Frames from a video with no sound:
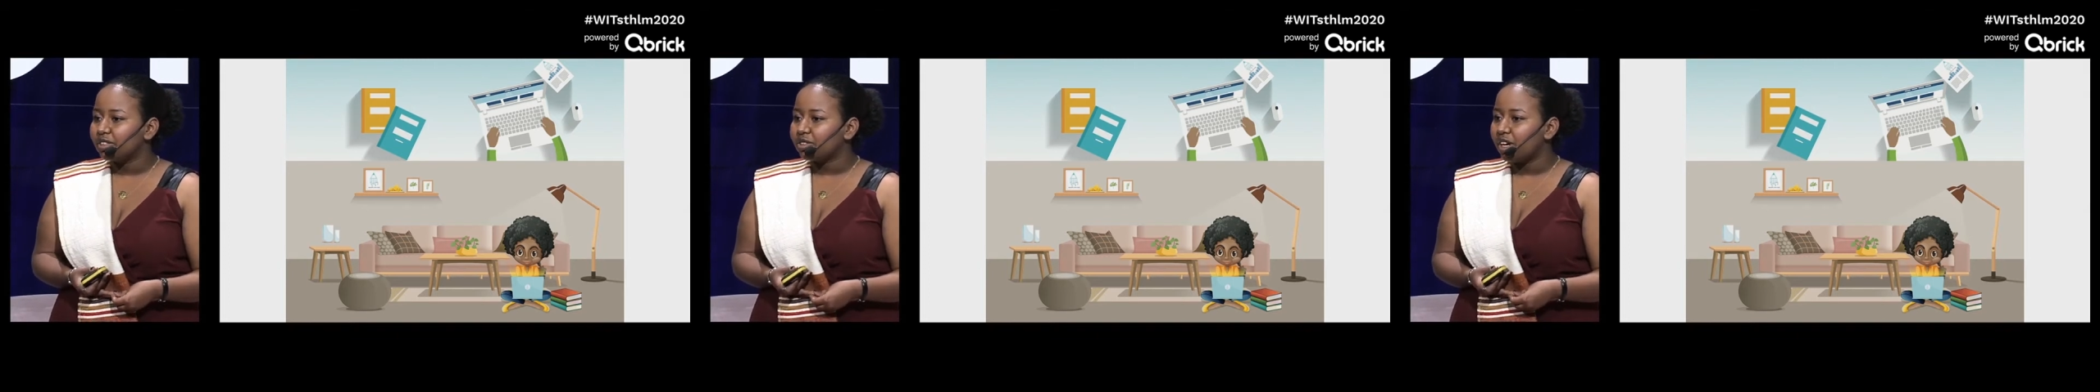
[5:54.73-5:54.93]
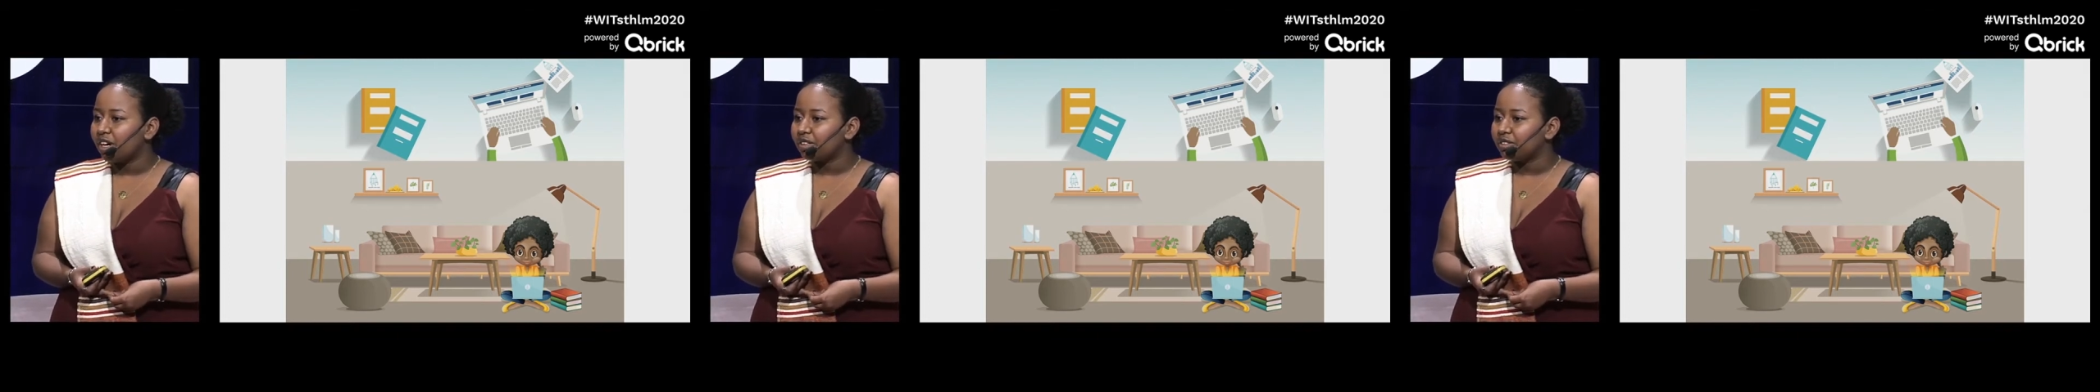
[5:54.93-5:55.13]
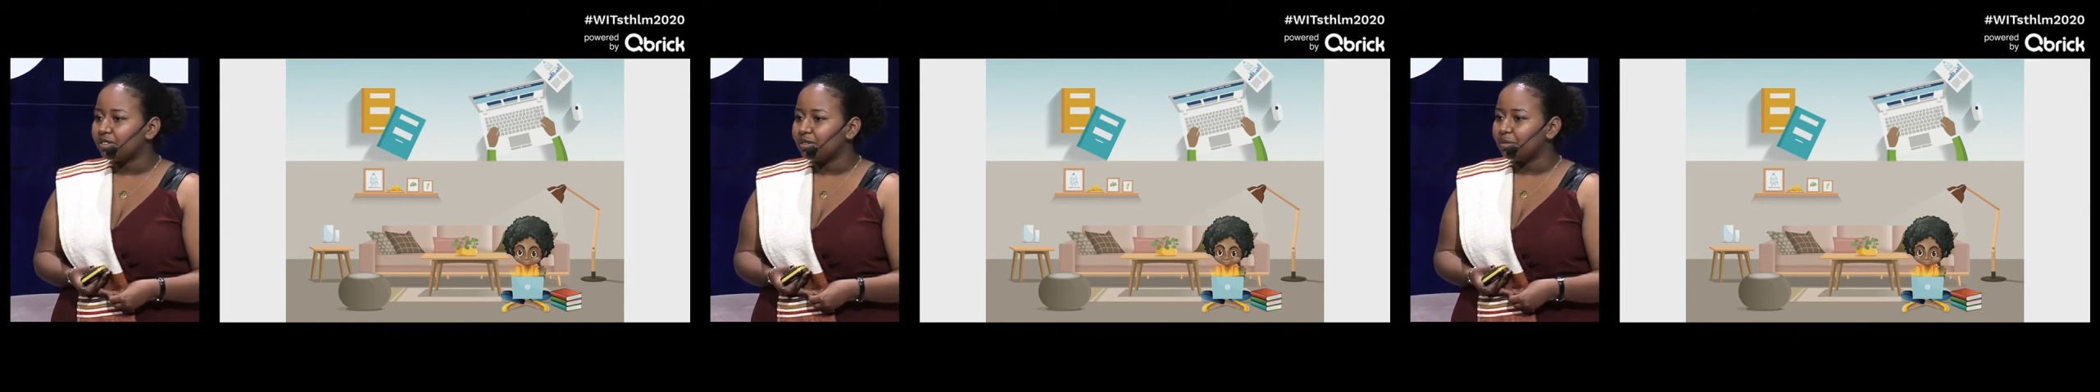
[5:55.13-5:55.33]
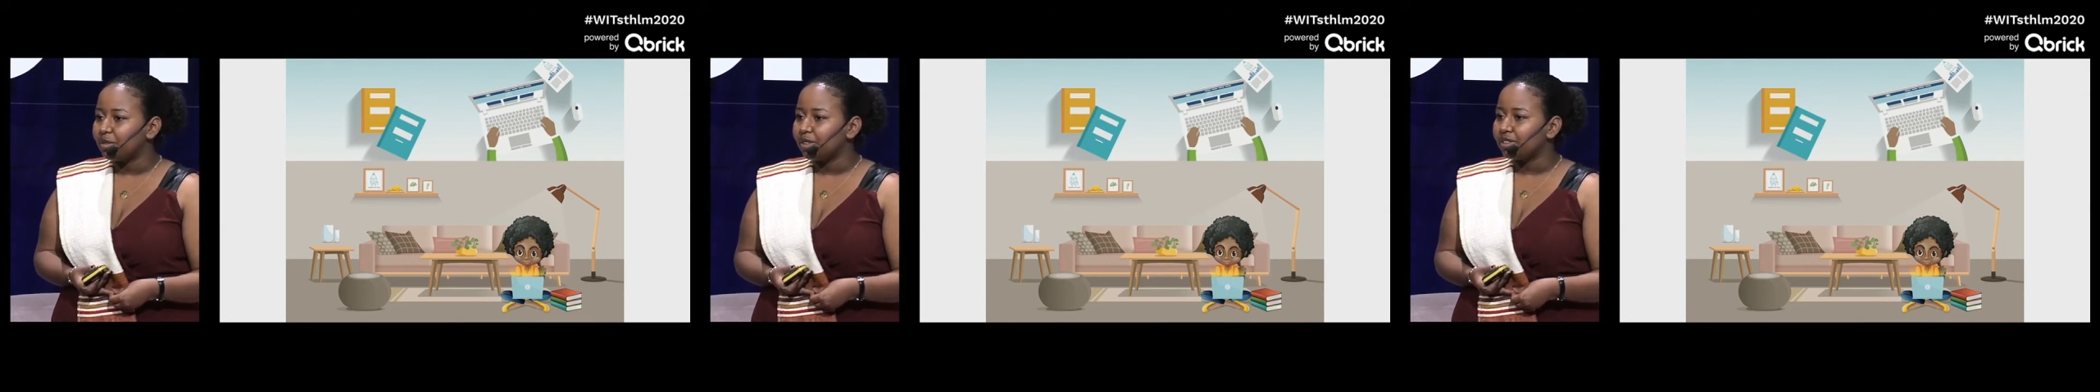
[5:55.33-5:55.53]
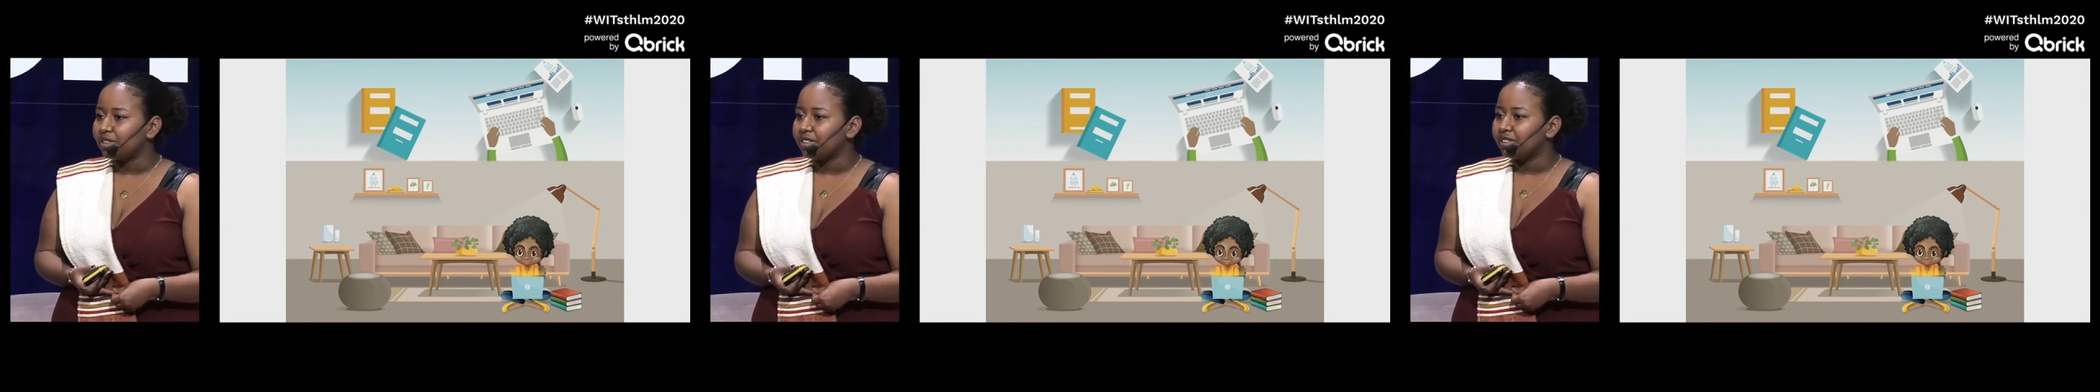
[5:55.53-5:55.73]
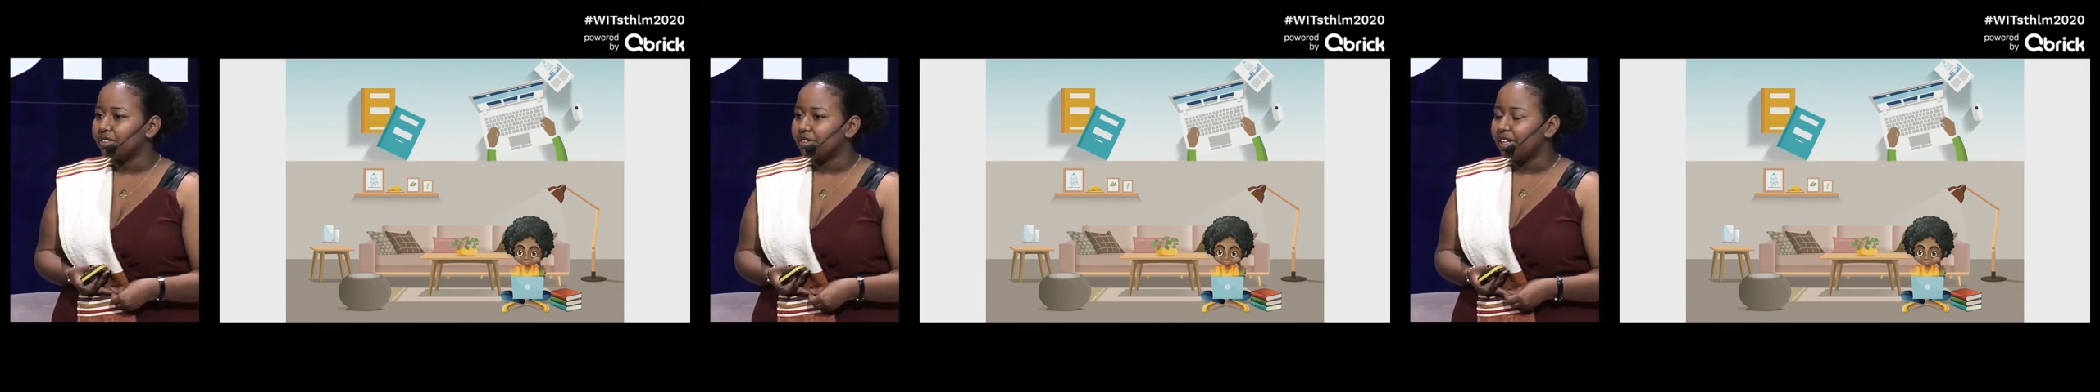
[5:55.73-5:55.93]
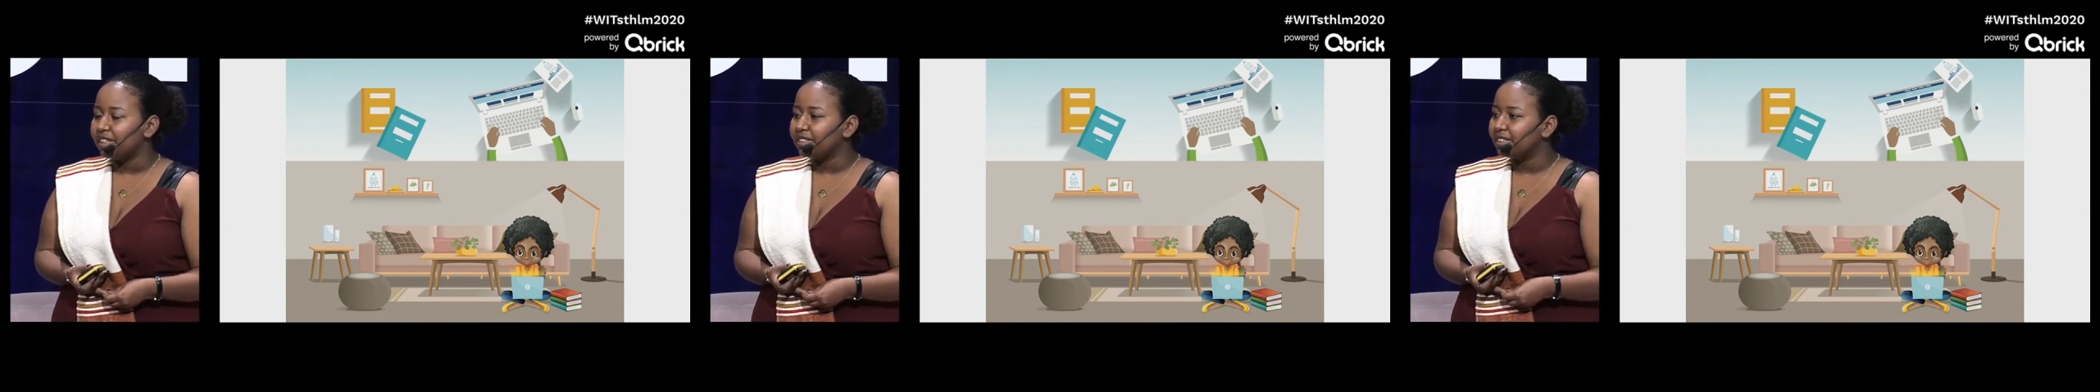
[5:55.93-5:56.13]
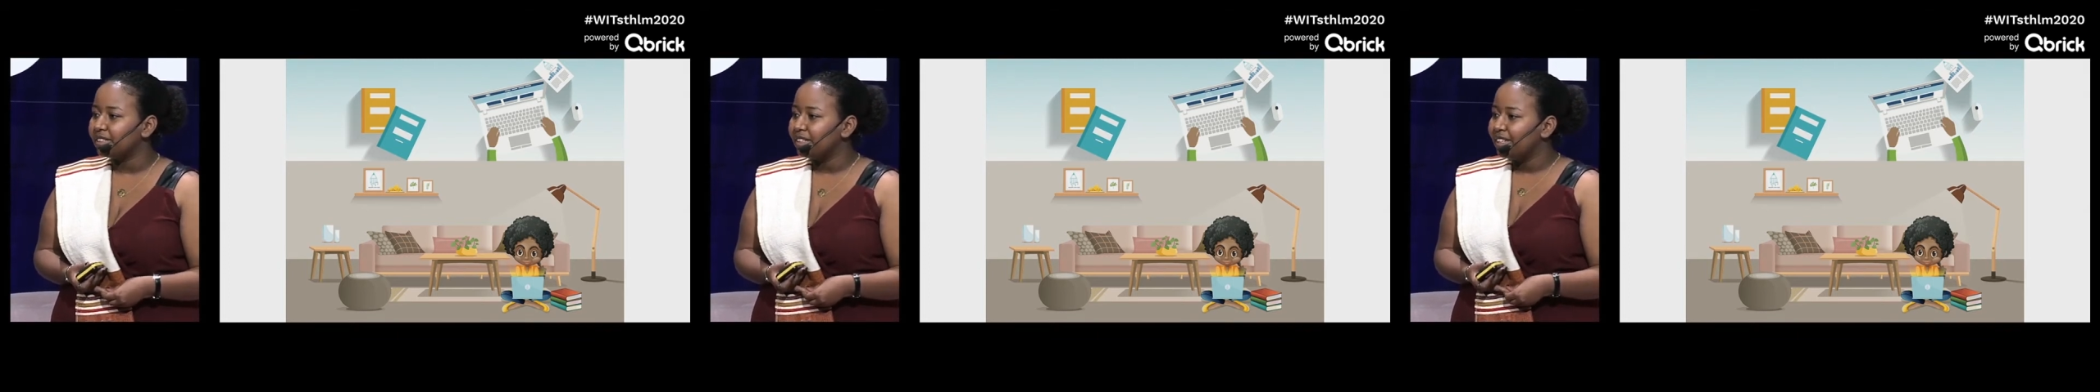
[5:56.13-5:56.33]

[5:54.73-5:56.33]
child of a merchant, right?